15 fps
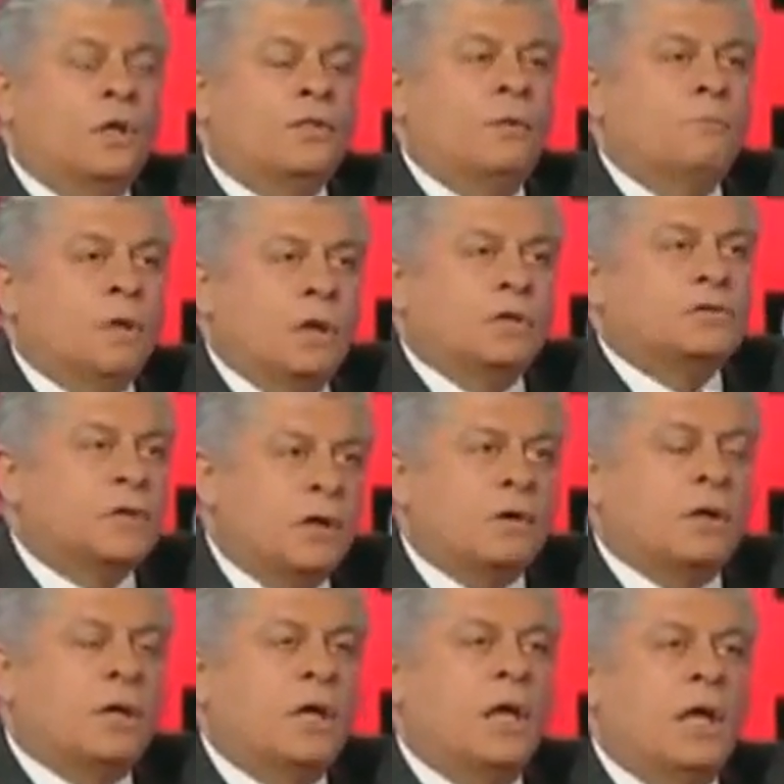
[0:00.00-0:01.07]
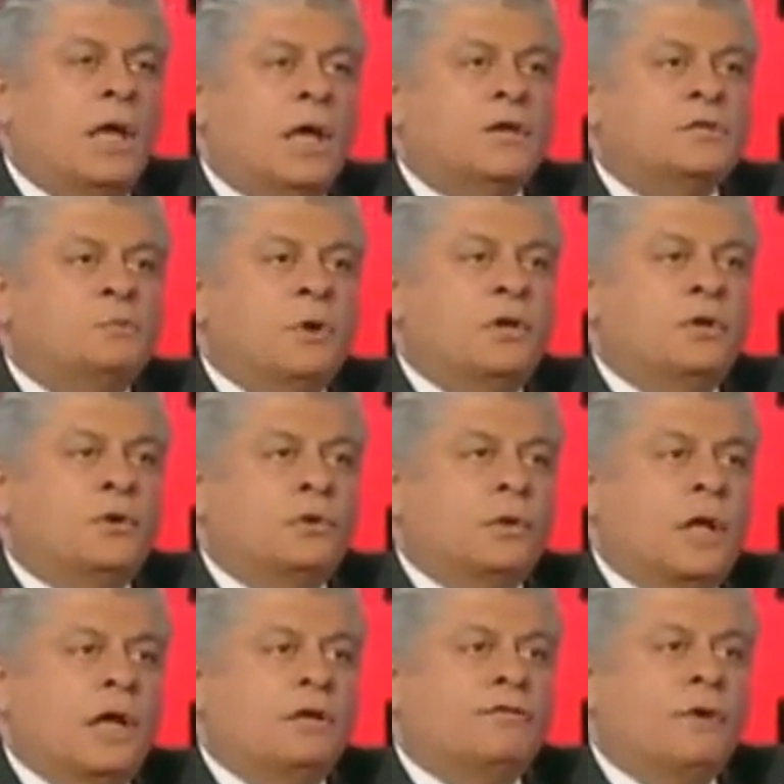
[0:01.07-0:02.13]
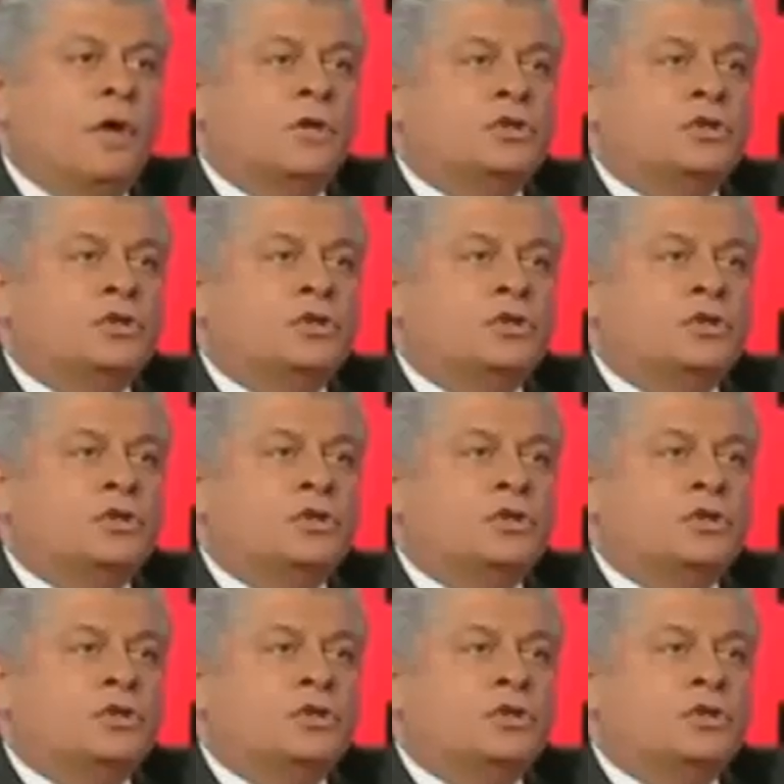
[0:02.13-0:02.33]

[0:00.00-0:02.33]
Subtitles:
The military has been your life.